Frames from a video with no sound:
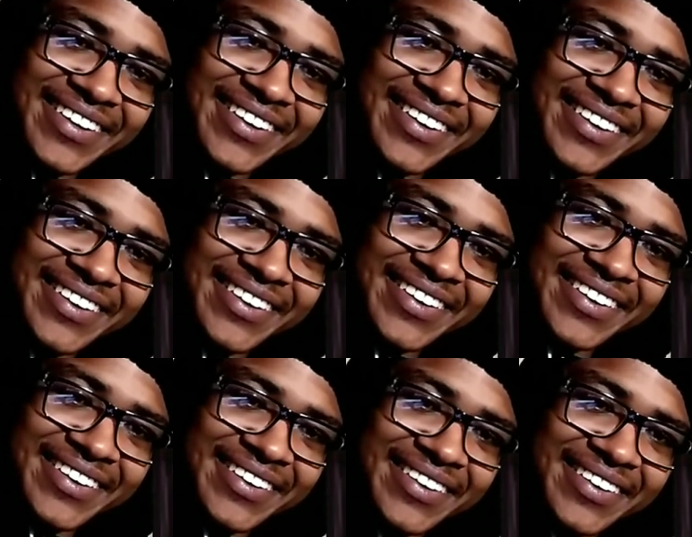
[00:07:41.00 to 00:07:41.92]

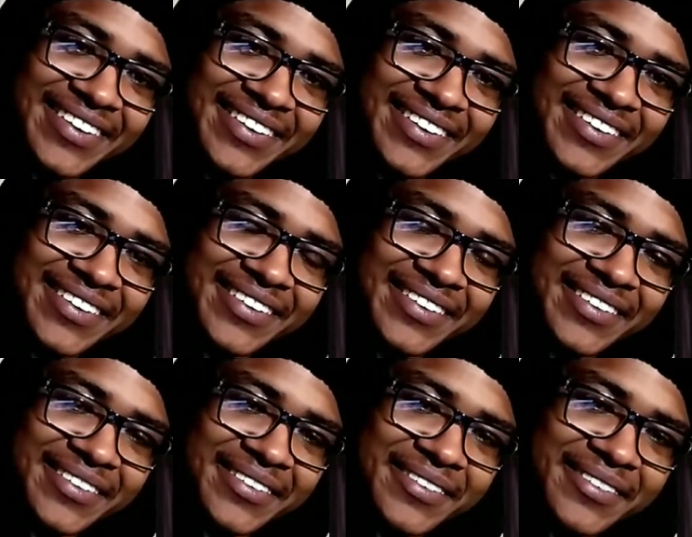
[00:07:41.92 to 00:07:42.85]

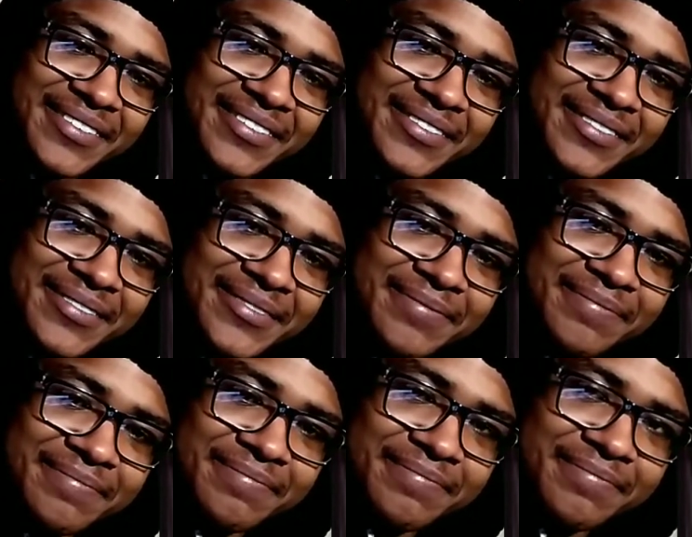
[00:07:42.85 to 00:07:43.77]

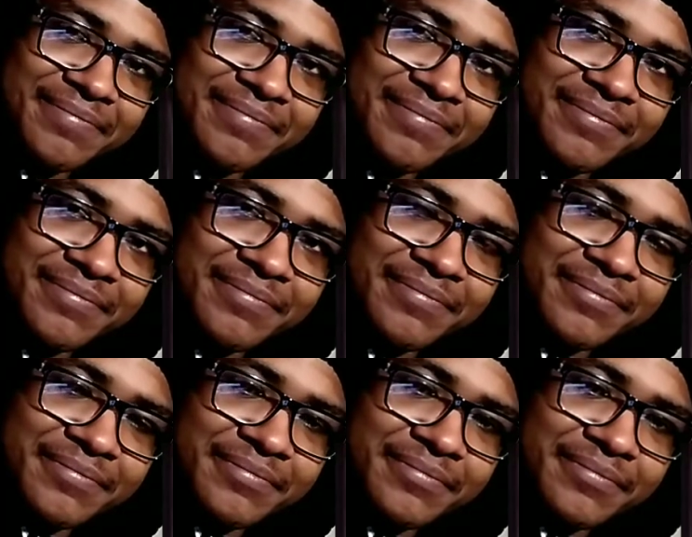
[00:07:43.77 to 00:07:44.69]

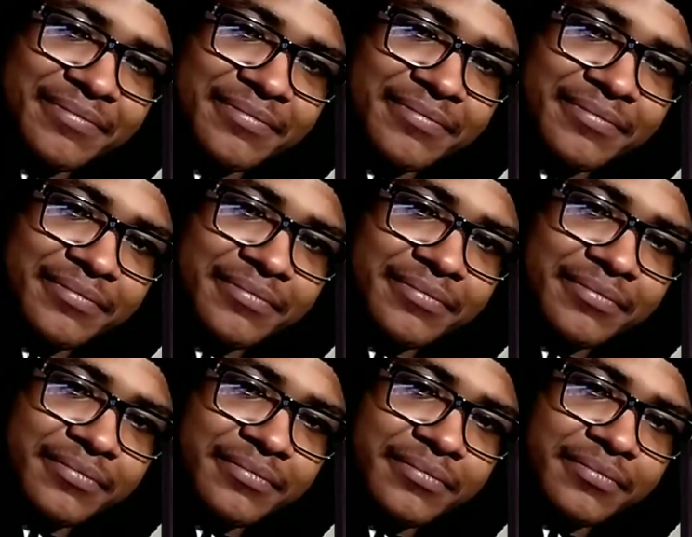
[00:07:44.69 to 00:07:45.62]

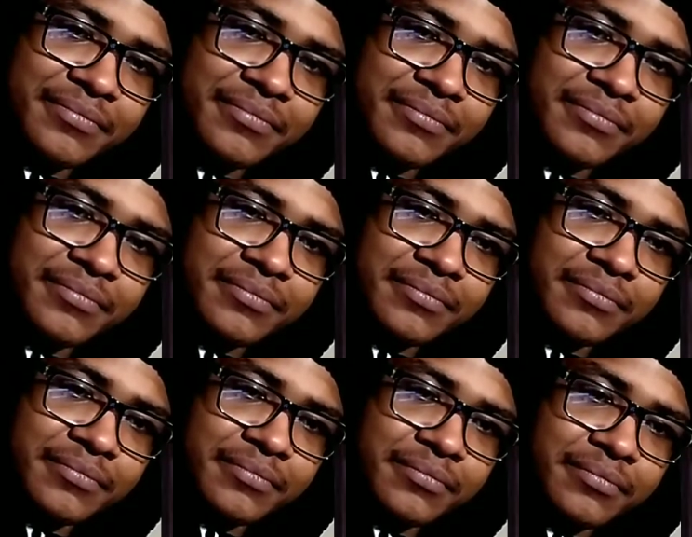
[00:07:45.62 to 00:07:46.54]

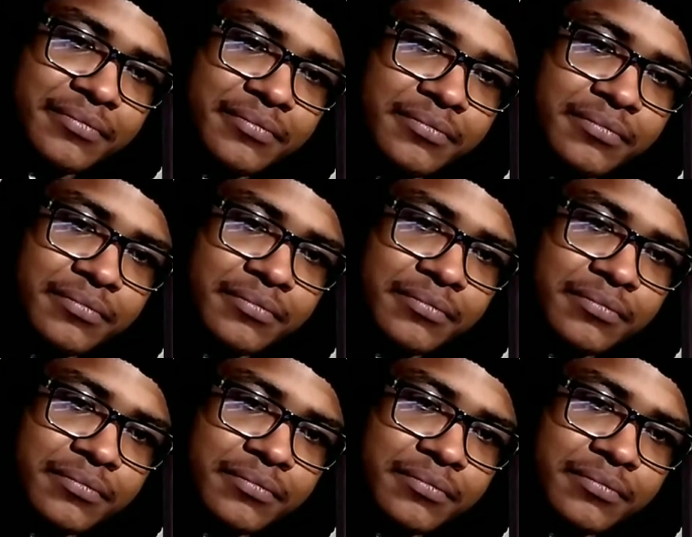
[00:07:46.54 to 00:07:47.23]
(silent)